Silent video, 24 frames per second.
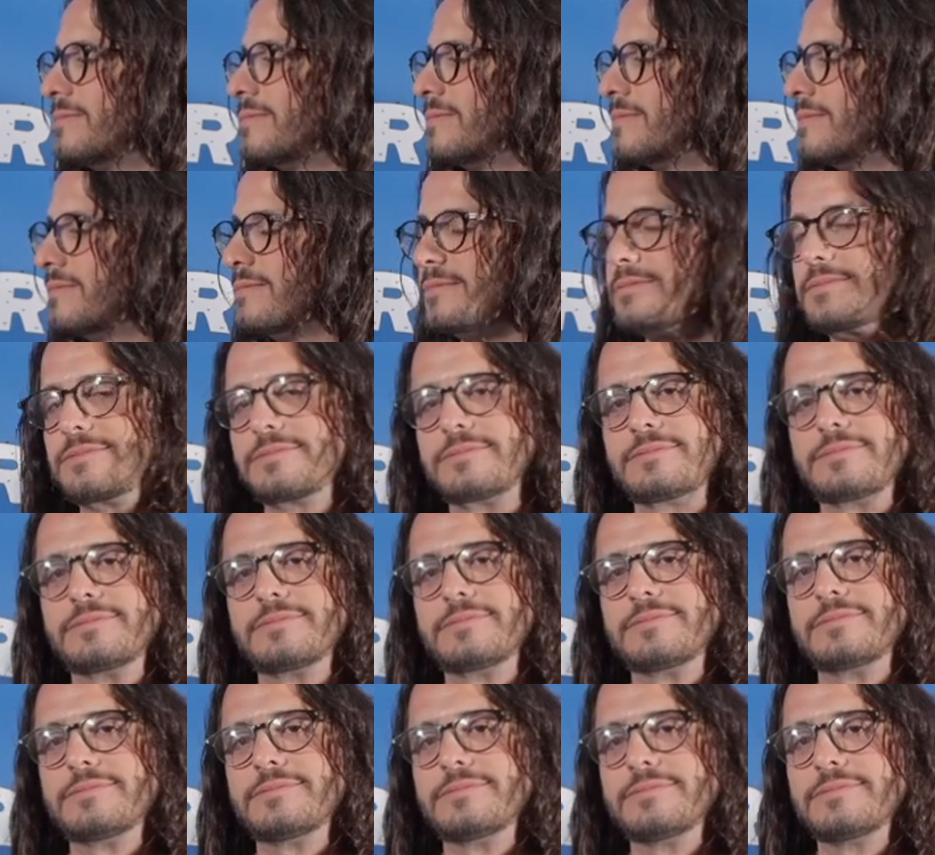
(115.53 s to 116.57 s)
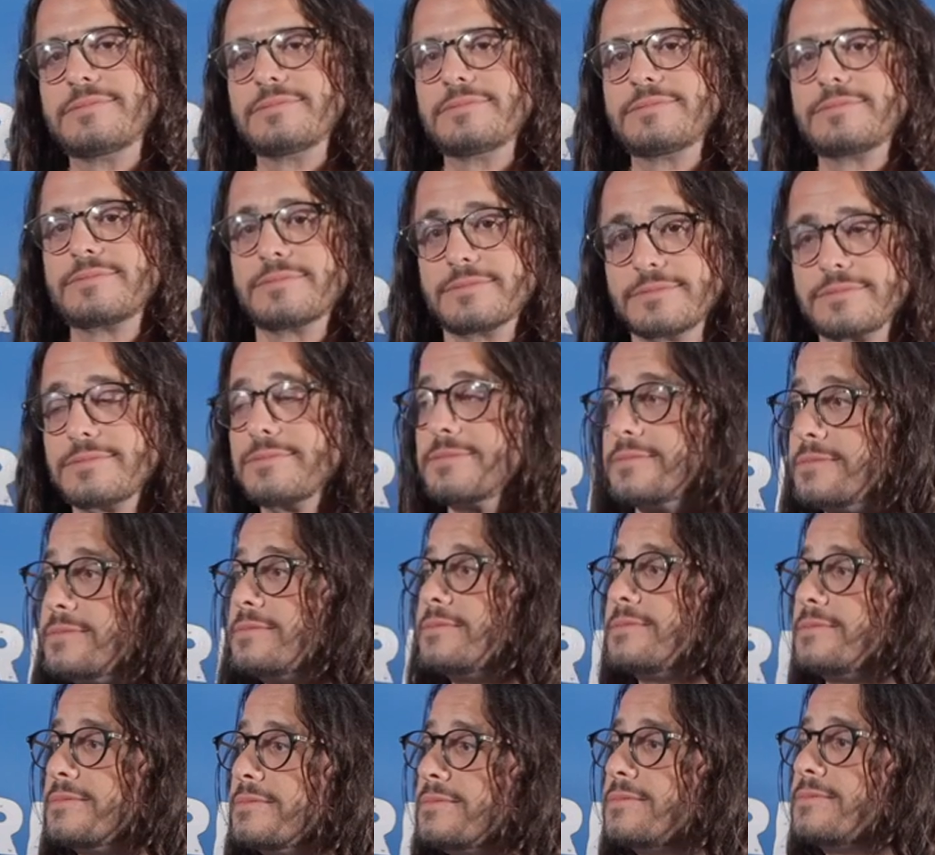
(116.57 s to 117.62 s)

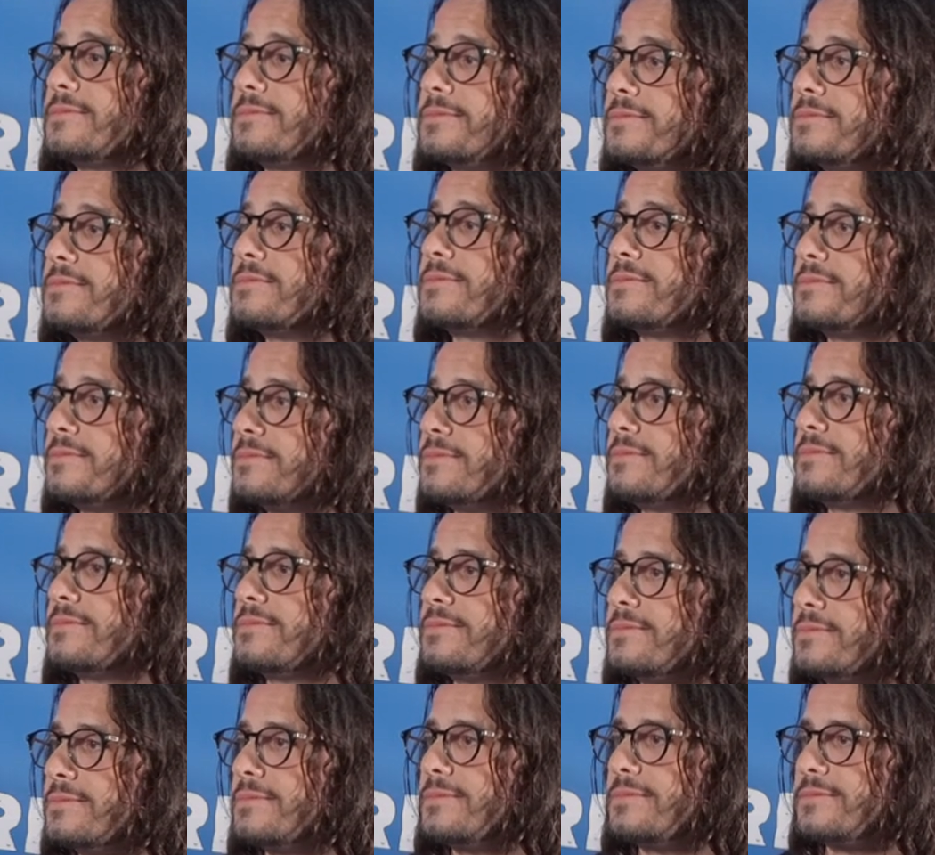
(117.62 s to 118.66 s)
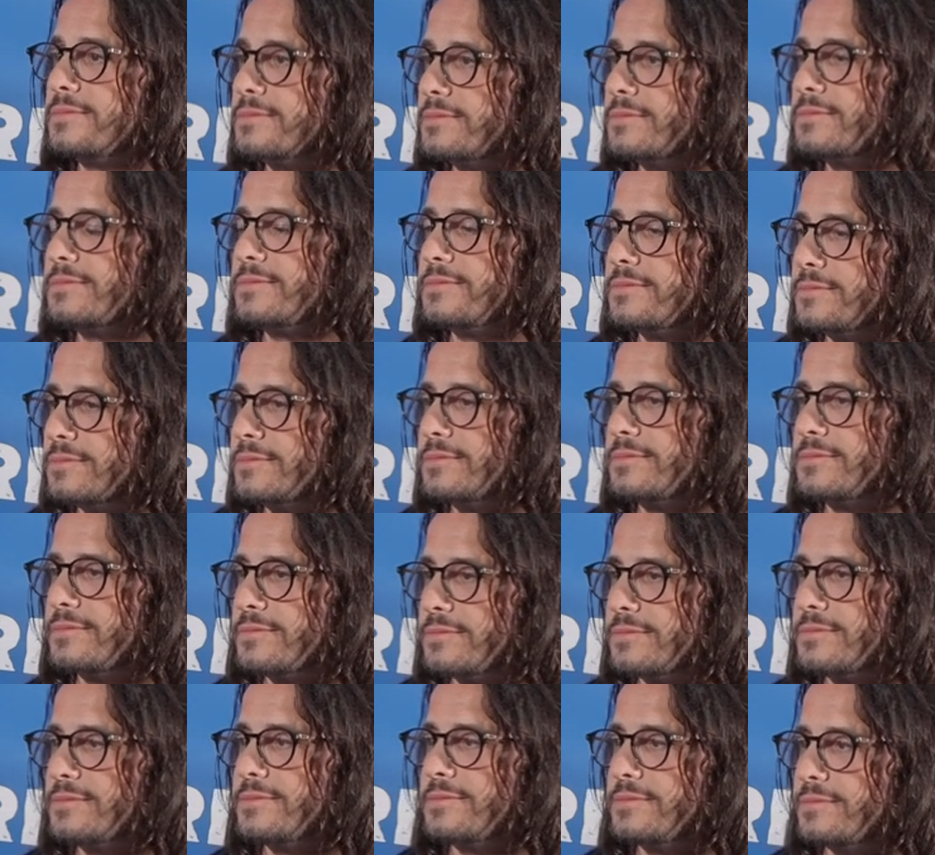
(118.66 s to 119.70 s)

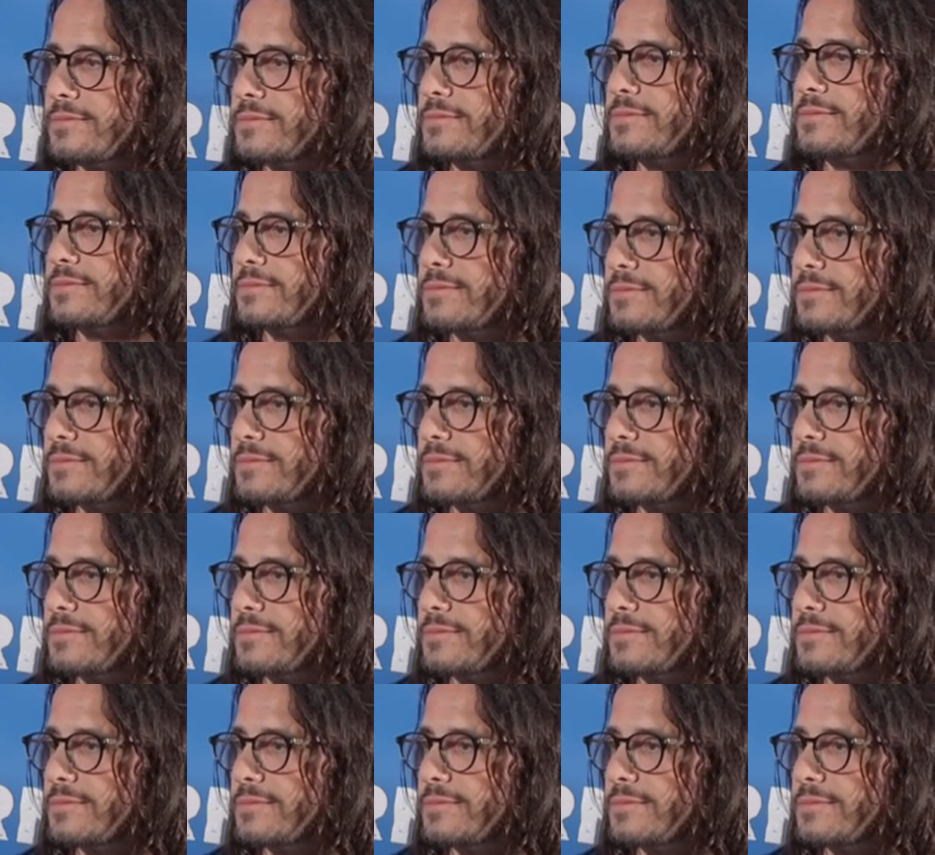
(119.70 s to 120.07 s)
[no speech]